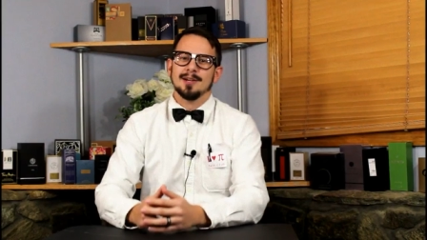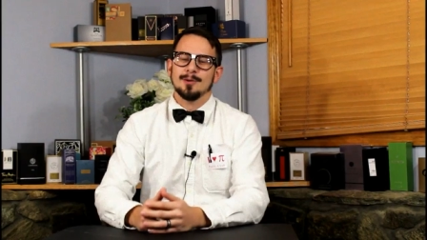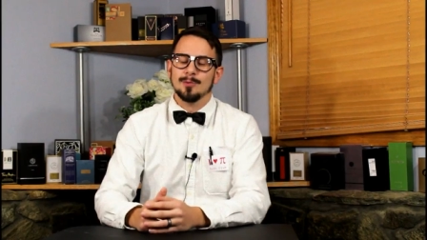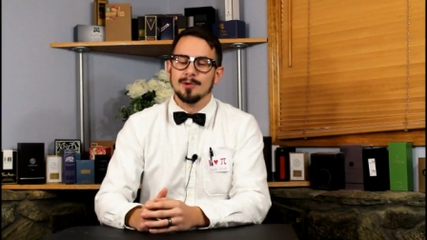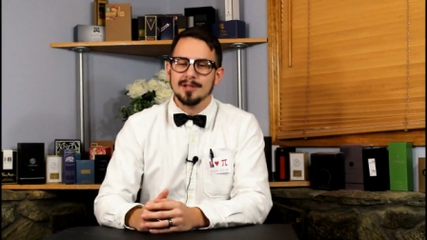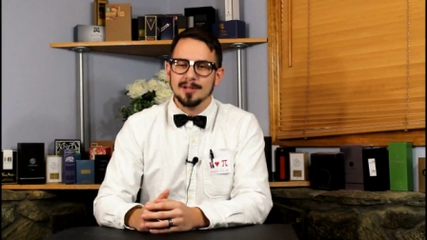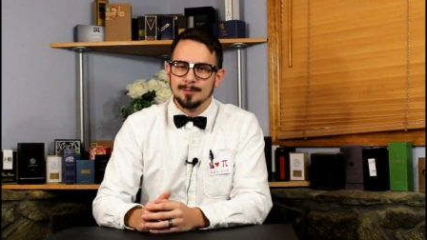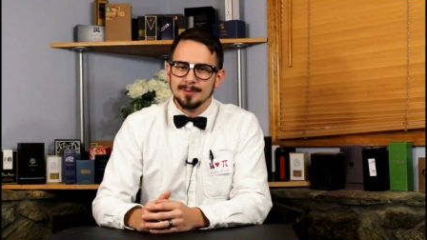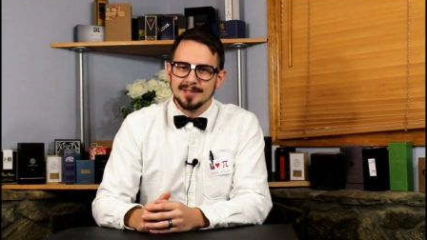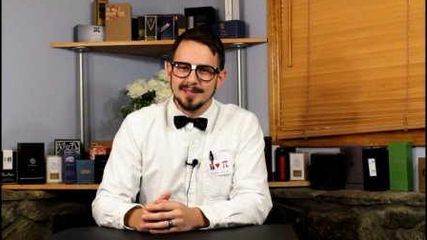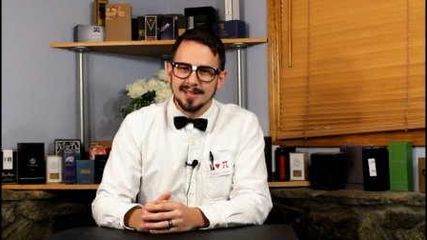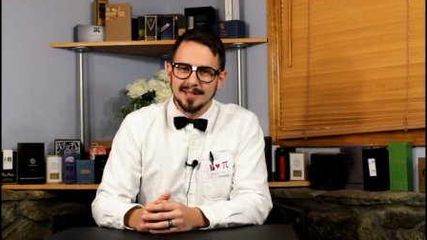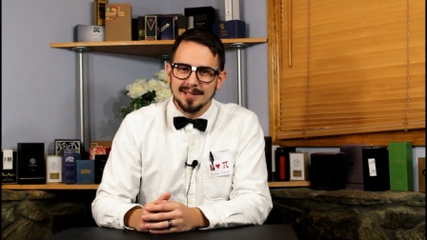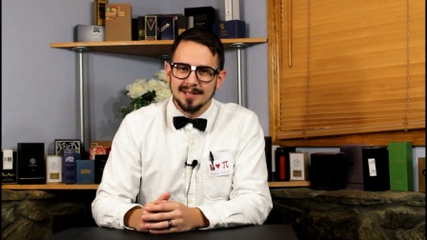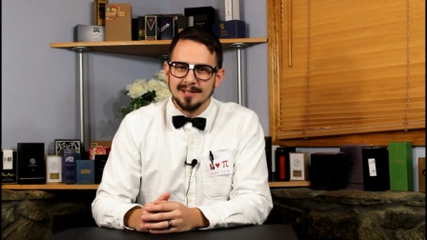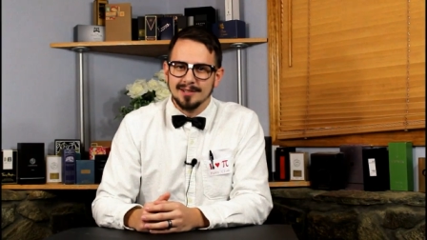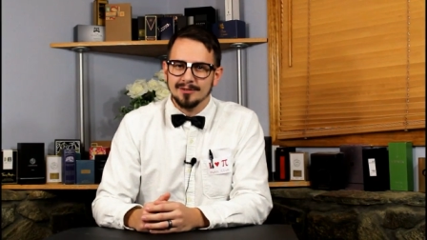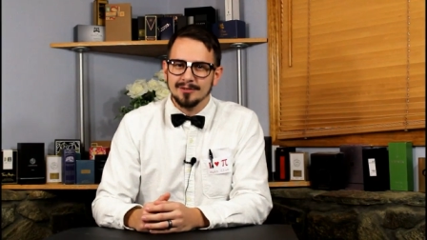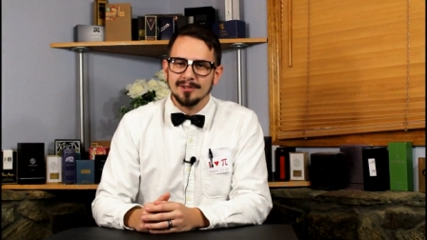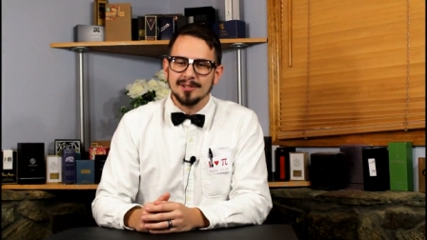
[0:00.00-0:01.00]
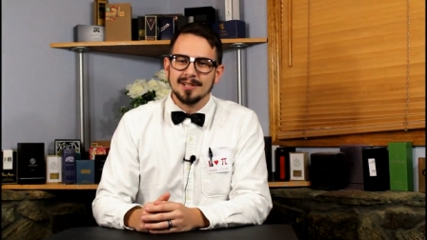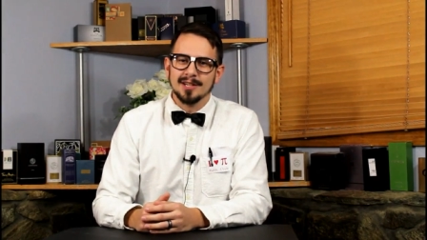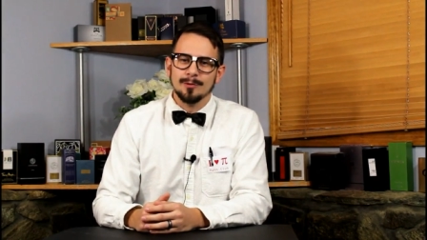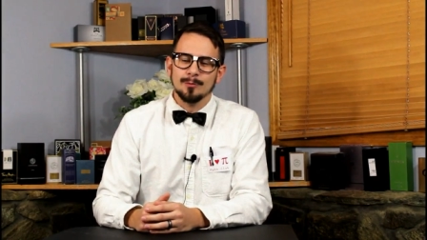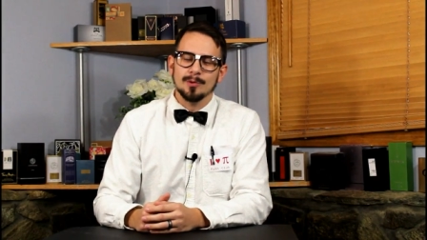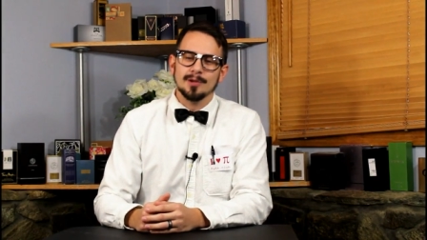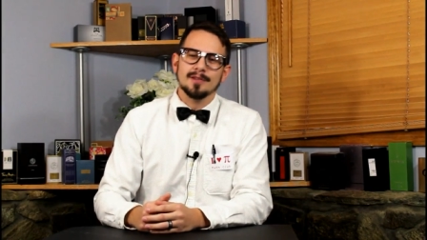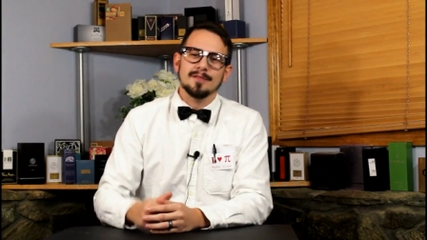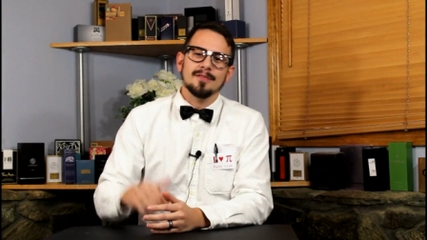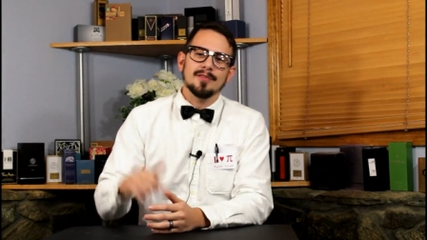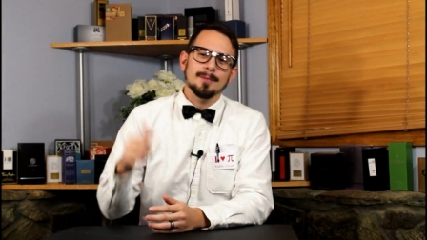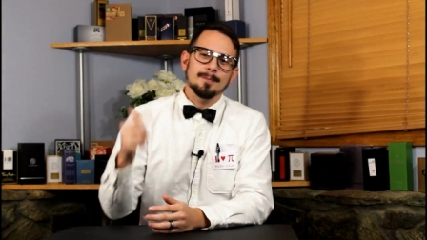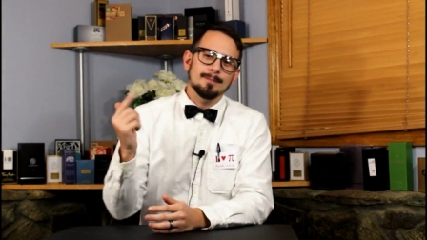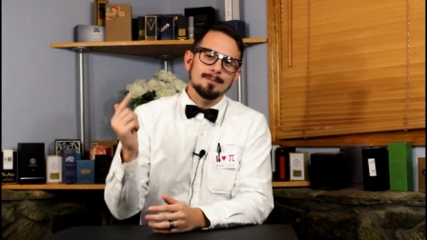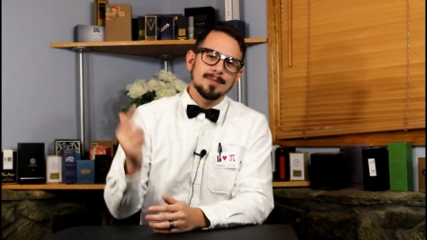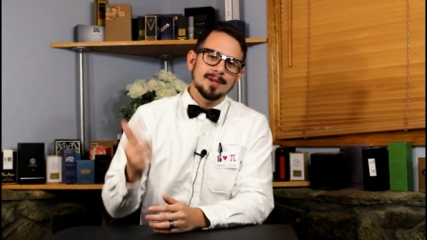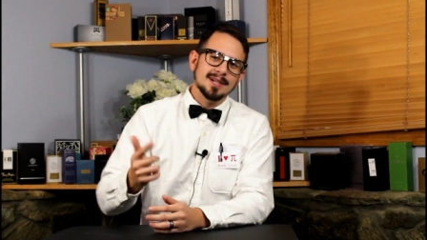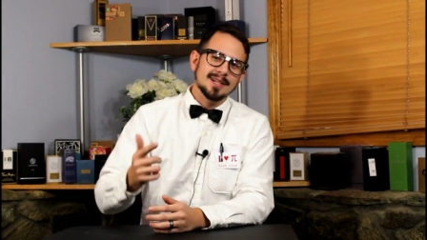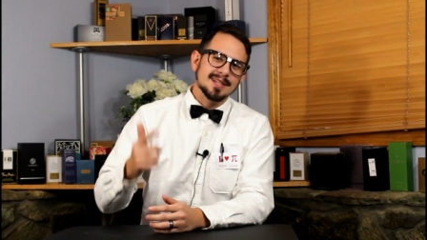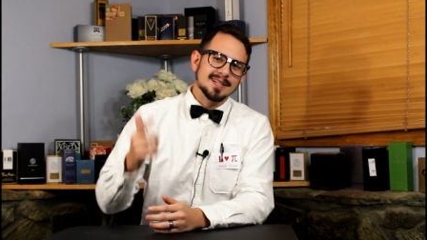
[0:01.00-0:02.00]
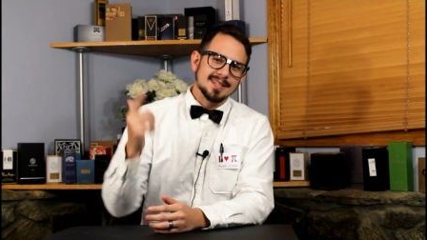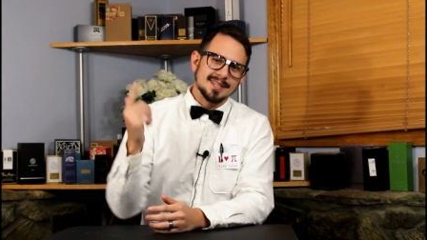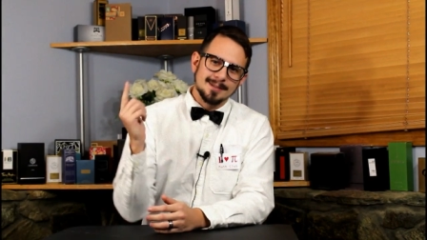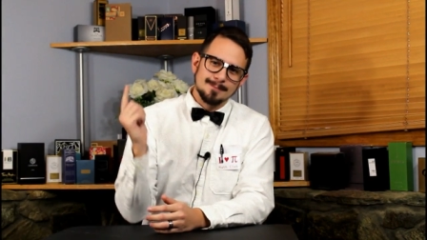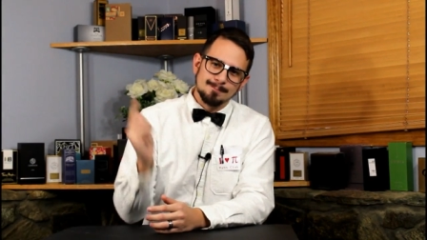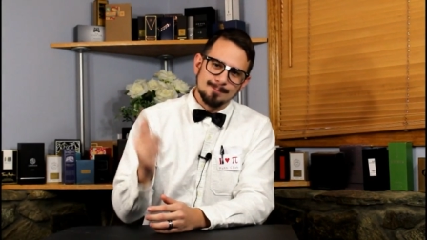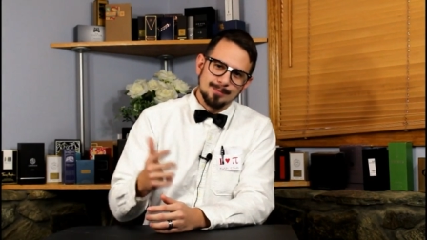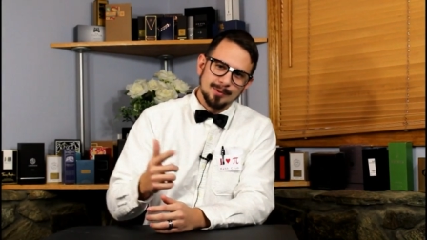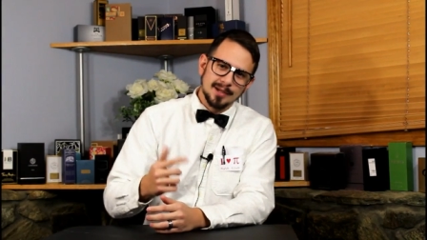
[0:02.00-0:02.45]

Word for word: We're going to be taking a look at one of the biggest,